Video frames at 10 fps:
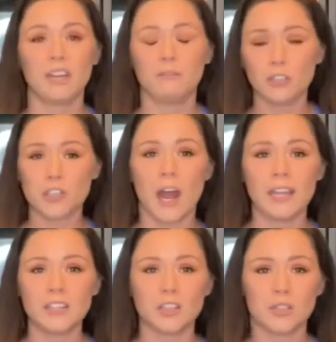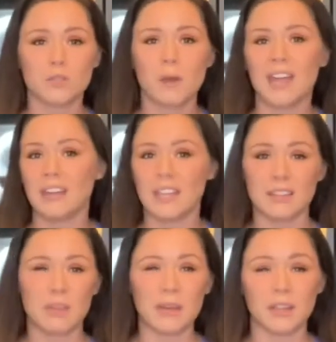If you're trying to lose weight
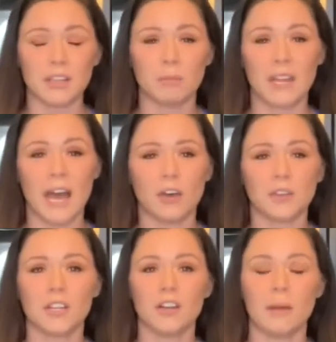and be a little bit healthier,